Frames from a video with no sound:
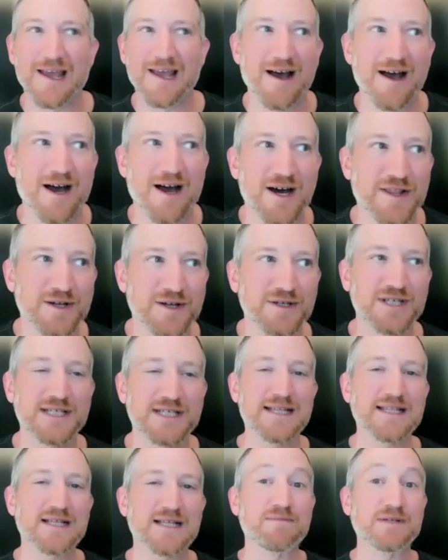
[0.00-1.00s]
others
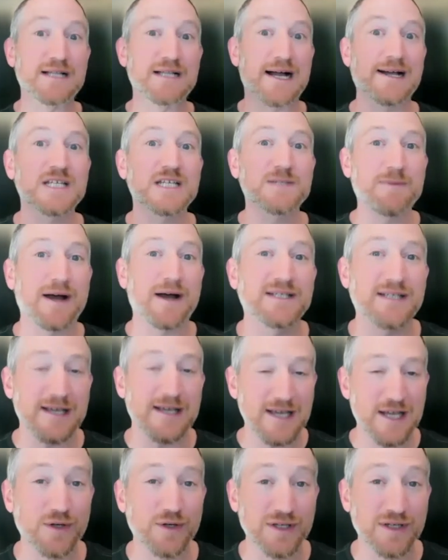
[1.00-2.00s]
seeing the blind spots that
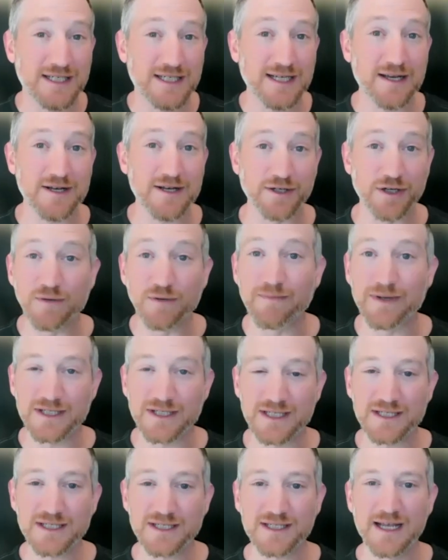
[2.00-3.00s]
you don't see in your own
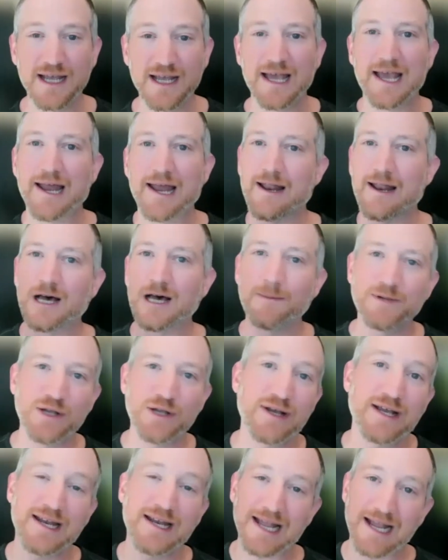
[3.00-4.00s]
business and helping
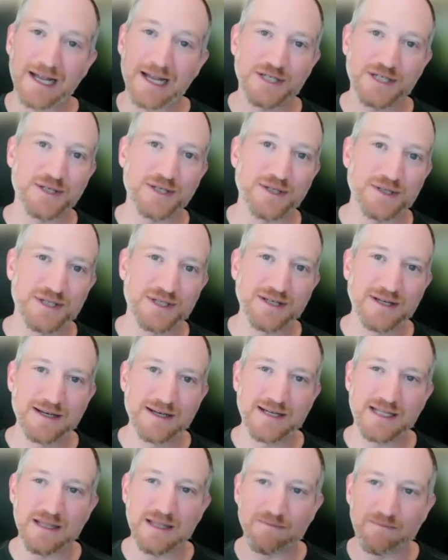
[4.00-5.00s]
you get answers
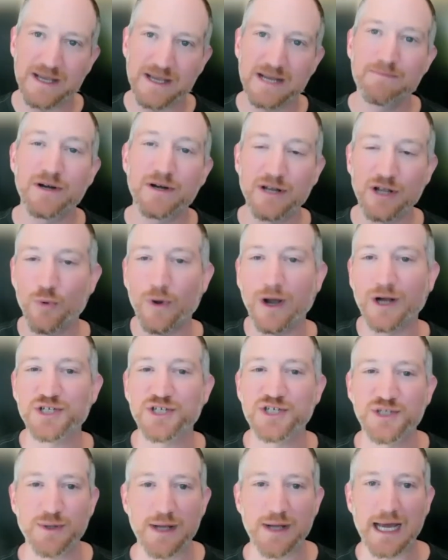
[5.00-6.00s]
to the big burning
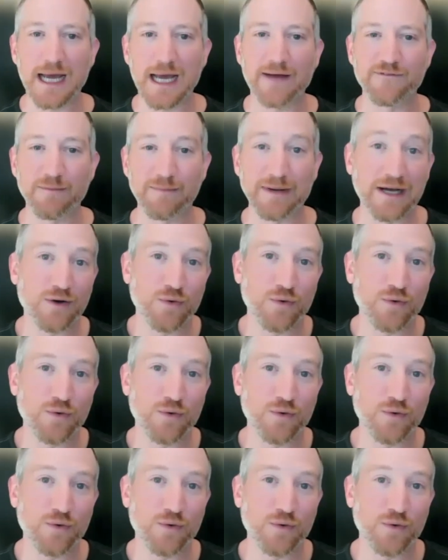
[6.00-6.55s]
questions you have about